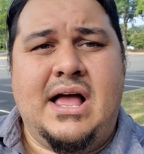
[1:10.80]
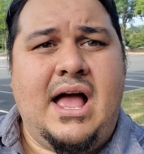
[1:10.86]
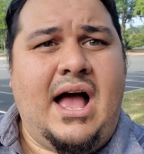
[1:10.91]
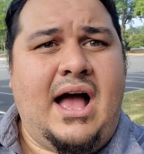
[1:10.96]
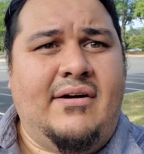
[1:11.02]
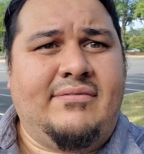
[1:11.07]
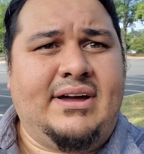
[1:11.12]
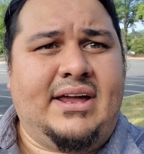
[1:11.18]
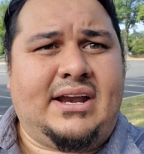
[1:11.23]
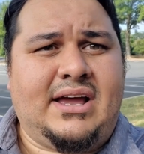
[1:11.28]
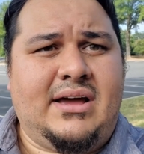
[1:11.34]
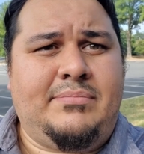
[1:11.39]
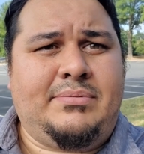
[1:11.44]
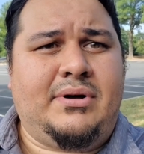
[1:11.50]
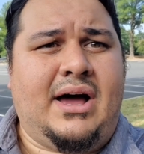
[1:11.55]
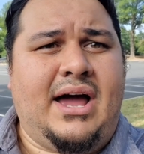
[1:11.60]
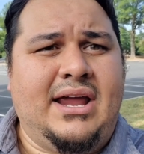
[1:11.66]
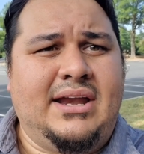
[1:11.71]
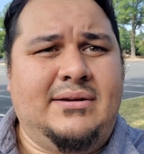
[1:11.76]
I've got a
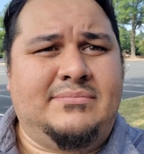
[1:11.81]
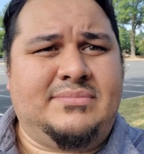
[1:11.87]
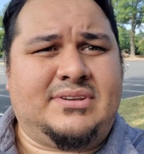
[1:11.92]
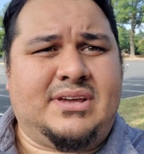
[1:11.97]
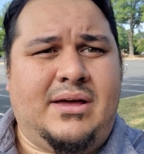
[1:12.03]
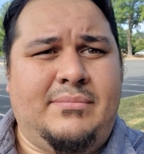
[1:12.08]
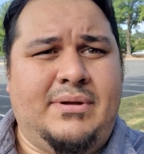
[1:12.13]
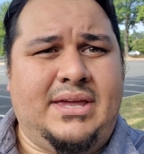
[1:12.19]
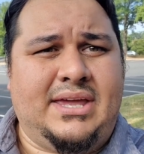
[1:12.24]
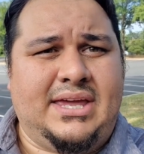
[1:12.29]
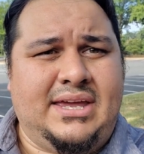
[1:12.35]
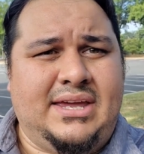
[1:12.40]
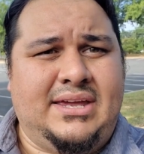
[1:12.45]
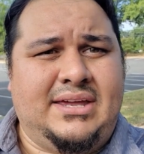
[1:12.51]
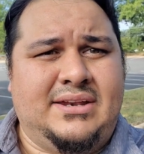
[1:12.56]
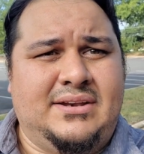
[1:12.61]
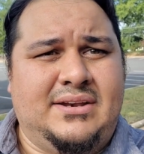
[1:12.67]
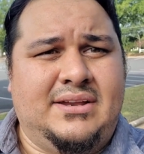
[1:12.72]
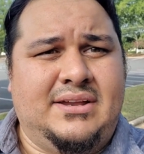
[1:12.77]
couple items coming
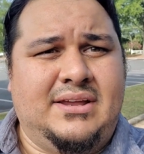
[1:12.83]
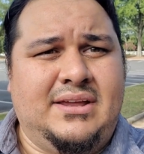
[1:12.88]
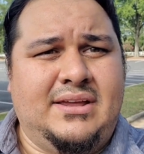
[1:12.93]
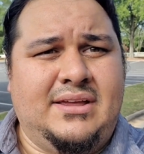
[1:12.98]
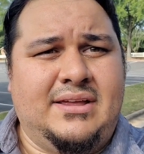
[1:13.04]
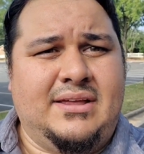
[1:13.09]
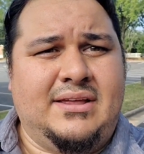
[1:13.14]
in